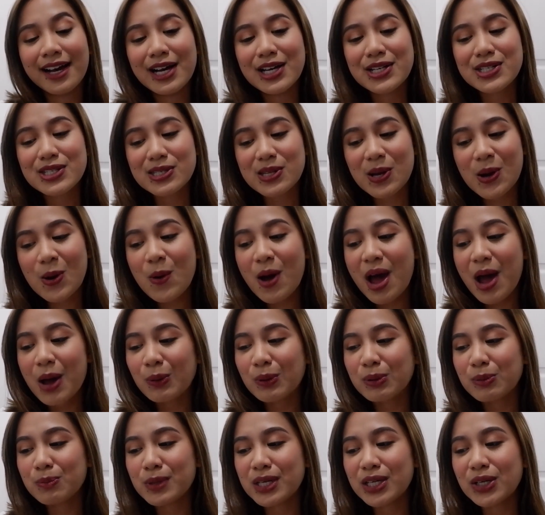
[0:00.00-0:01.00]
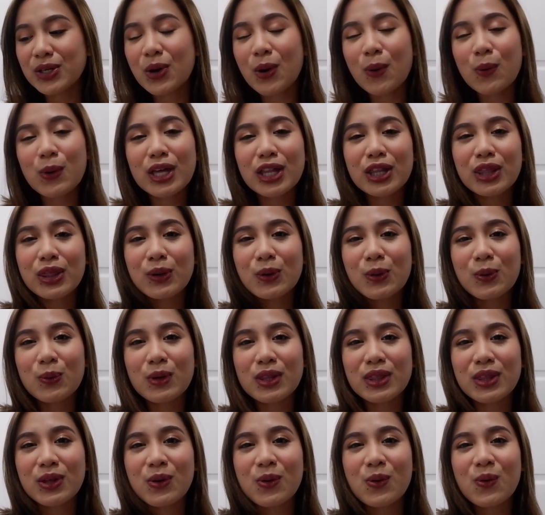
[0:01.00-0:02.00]
So I will be going through
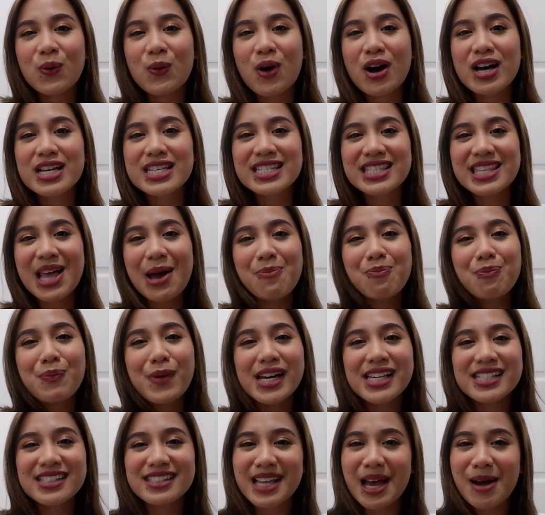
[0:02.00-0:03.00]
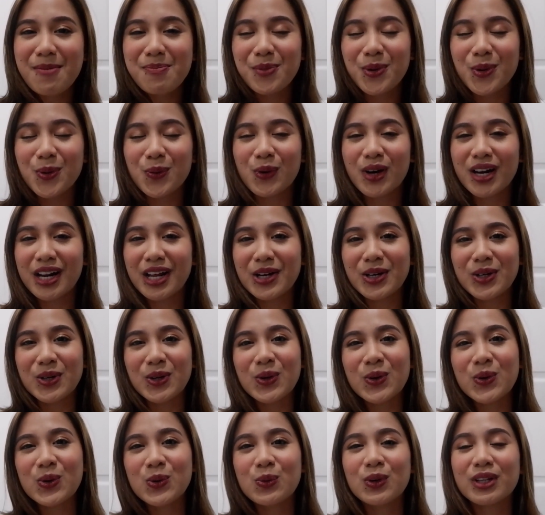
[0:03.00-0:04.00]
with you step by step on what I
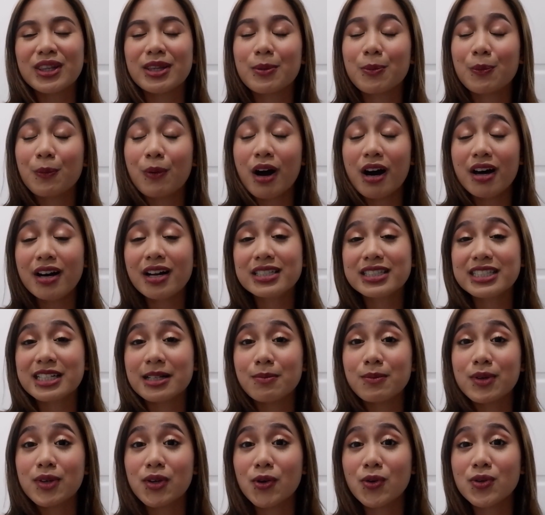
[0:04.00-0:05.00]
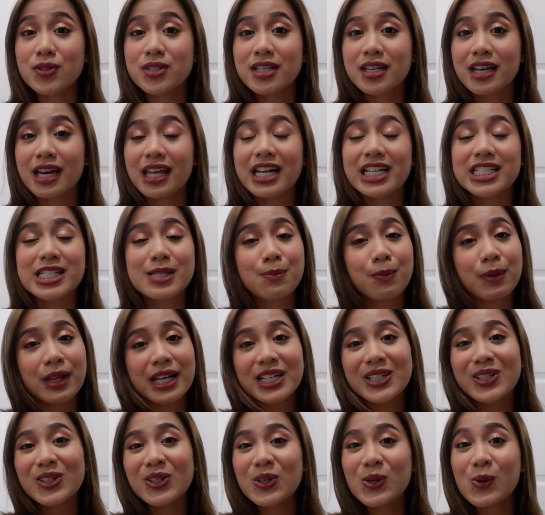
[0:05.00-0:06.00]
do, what the products I'll be using, and
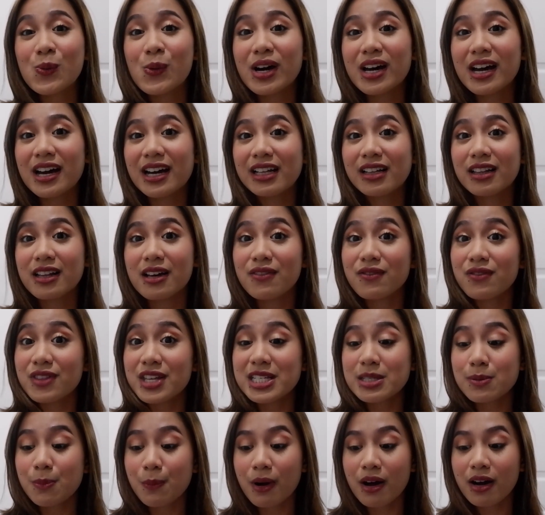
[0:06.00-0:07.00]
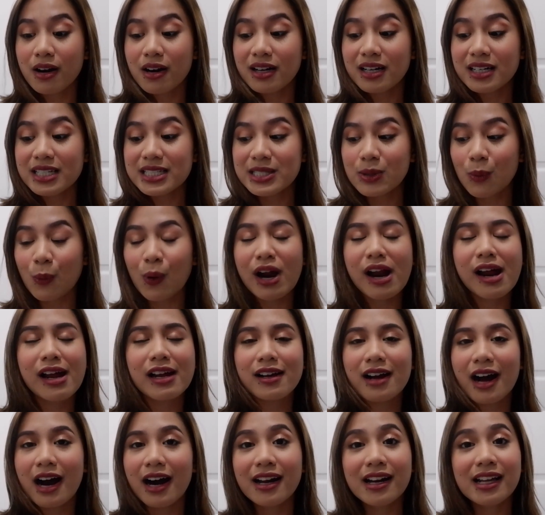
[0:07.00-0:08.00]
explain to you why I love these products, where I
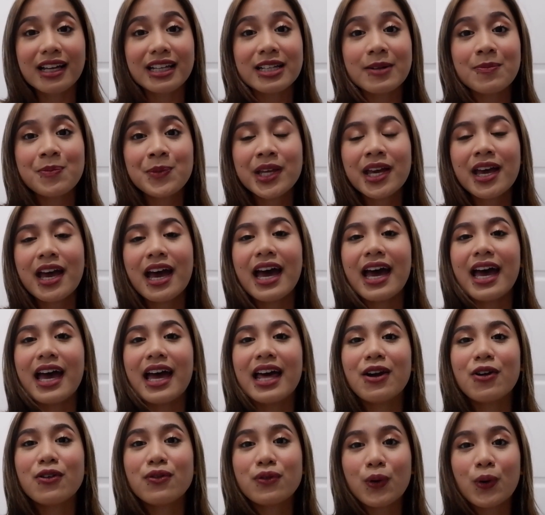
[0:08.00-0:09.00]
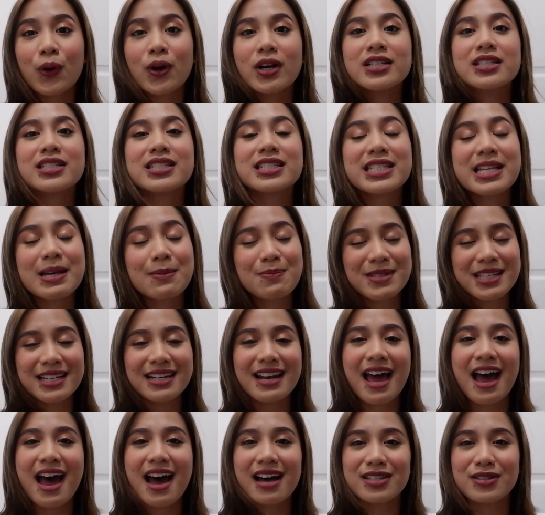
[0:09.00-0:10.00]
got it, and of course tips and
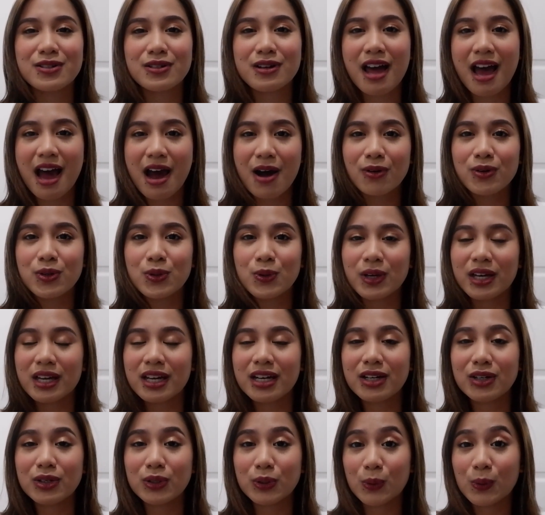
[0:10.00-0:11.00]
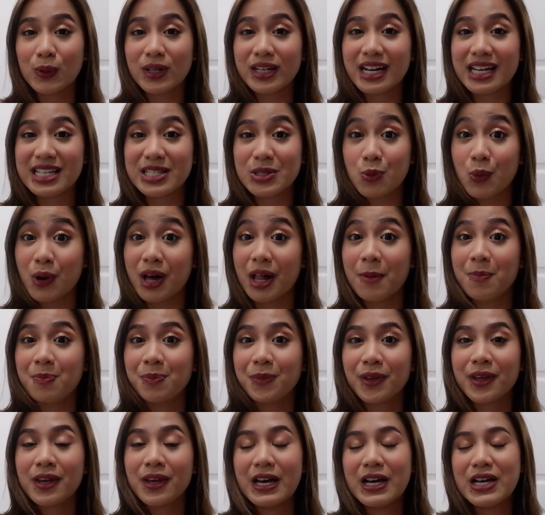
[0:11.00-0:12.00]
hacks on how you can do it as well.
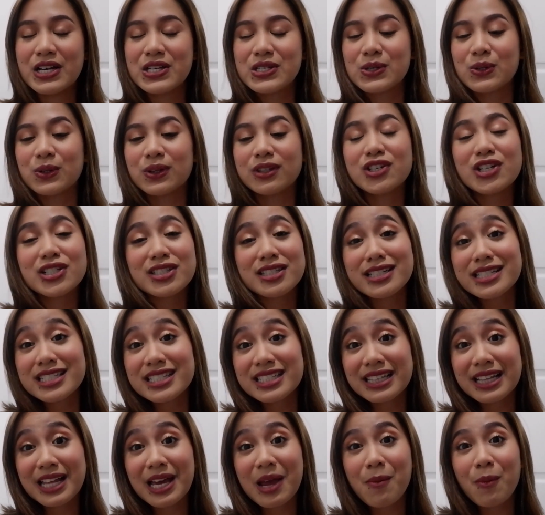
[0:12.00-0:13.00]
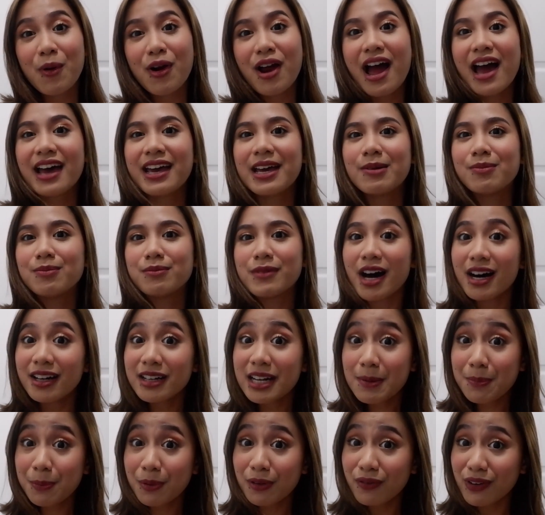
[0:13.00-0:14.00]
So just a disclaimer, I am not
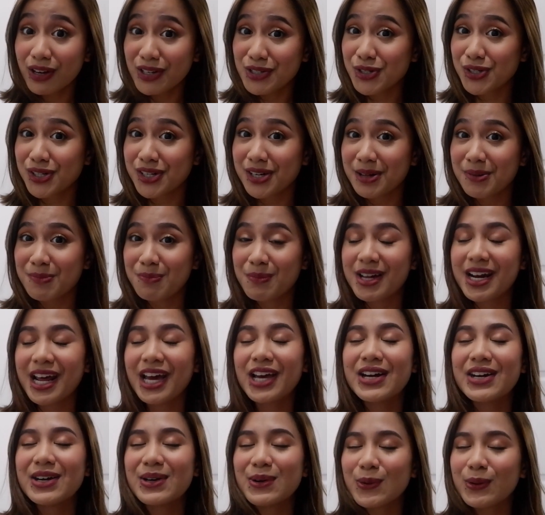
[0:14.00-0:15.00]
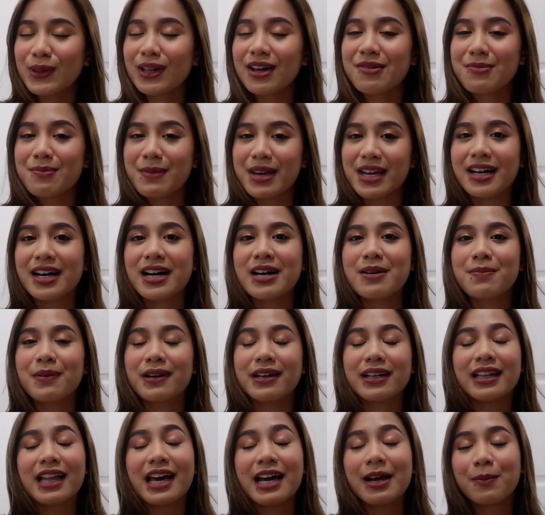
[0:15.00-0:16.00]
a professional, but I do love makeup.
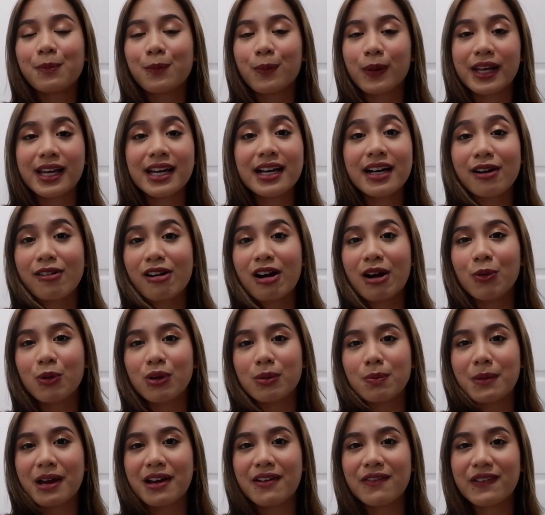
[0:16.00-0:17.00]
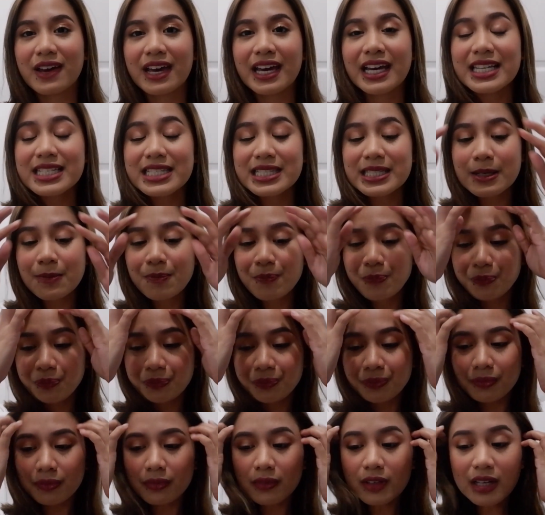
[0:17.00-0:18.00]
I like playing around with my face.
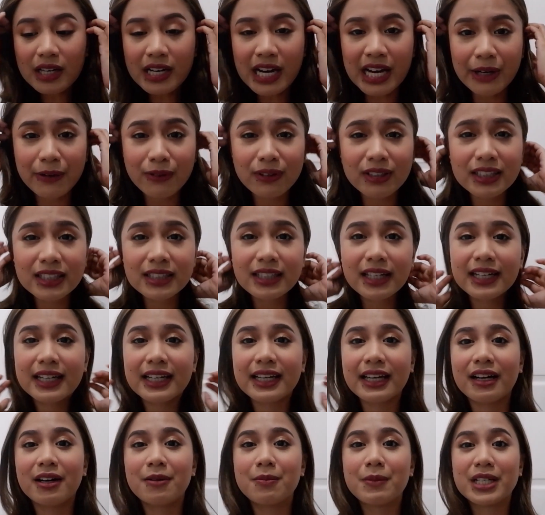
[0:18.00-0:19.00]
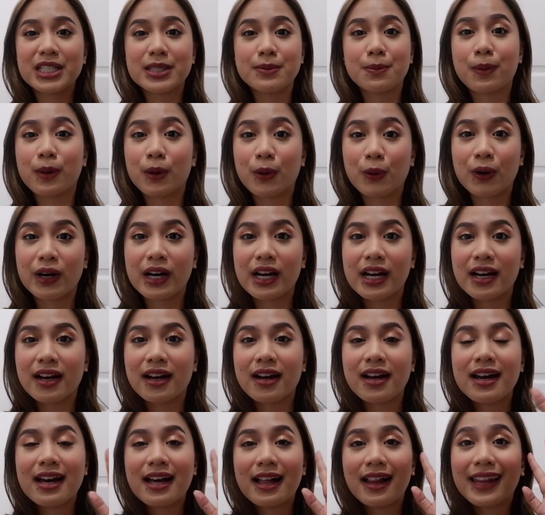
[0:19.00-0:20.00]
I really like exploring
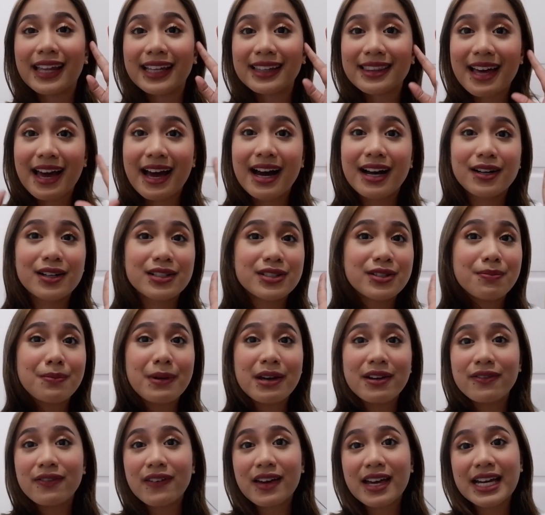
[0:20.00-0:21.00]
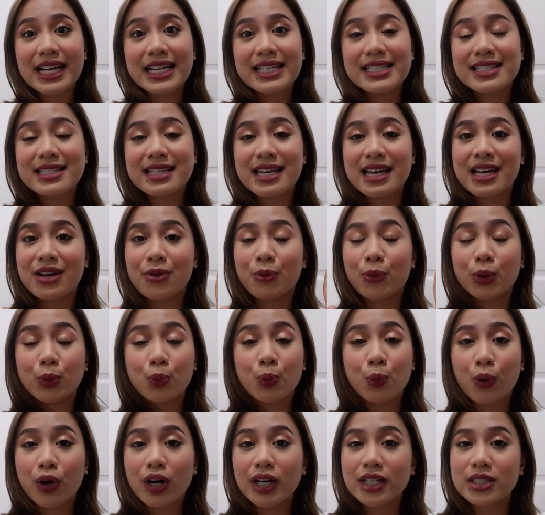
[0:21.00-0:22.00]
like the angles of my face and what
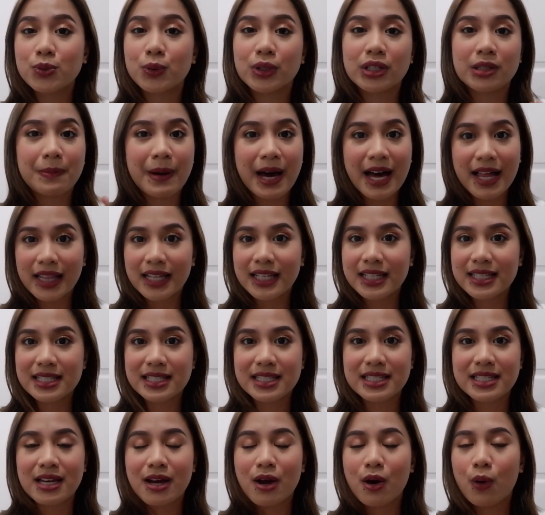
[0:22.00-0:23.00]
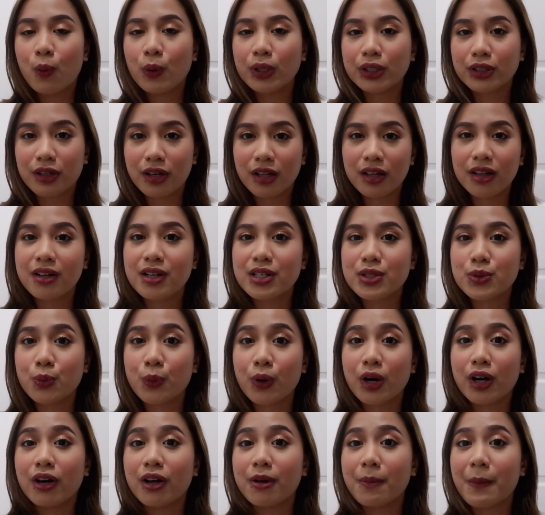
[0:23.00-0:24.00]
works, what palettes, what colors
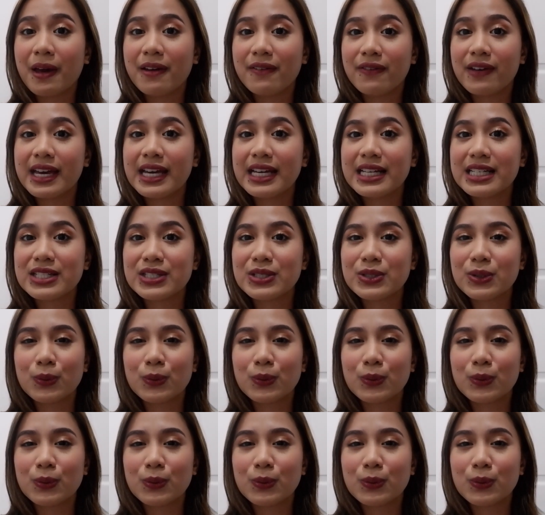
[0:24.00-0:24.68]
work on my face